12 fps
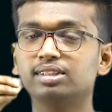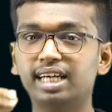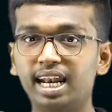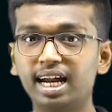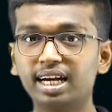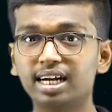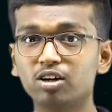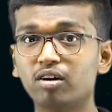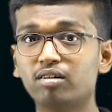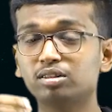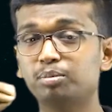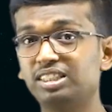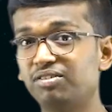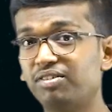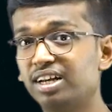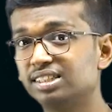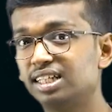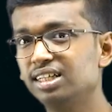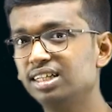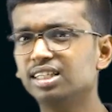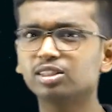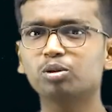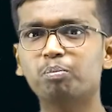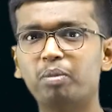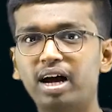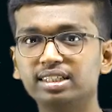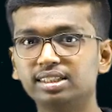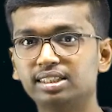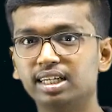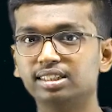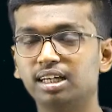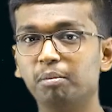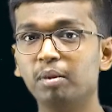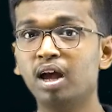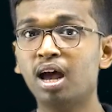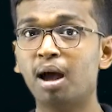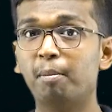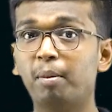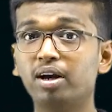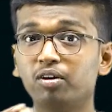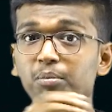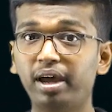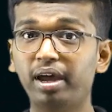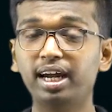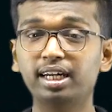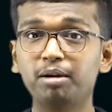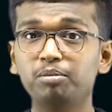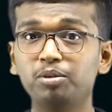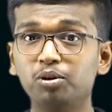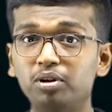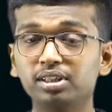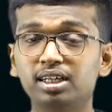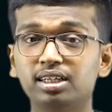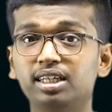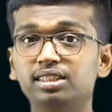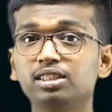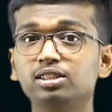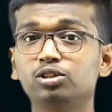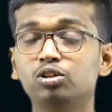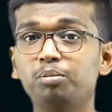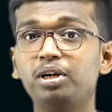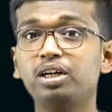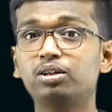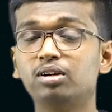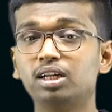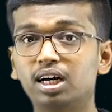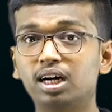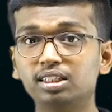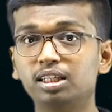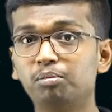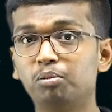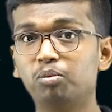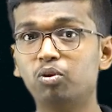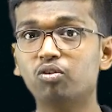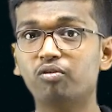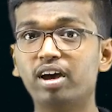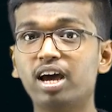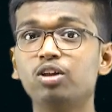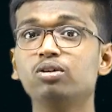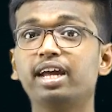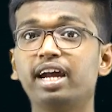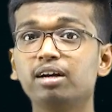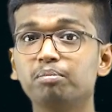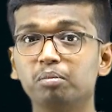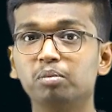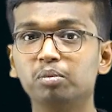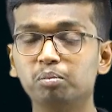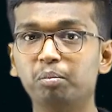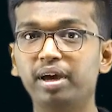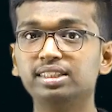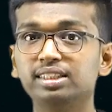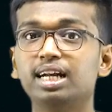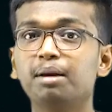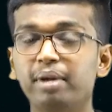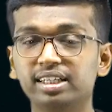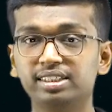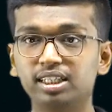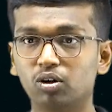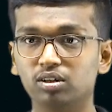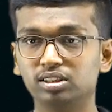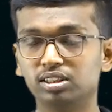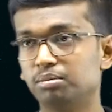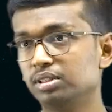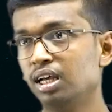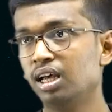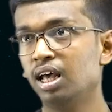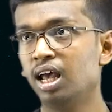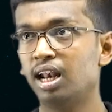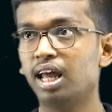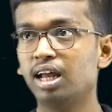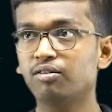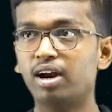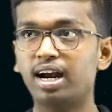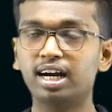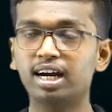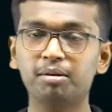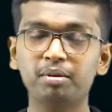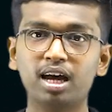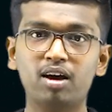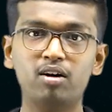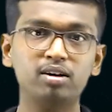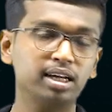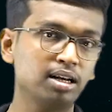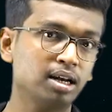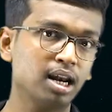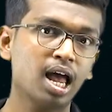select and you have to specifically study just to pass this exam. But your main aim during the teaching should be to learn the book where you get major and basic concepts. Like for anatomy, I will tell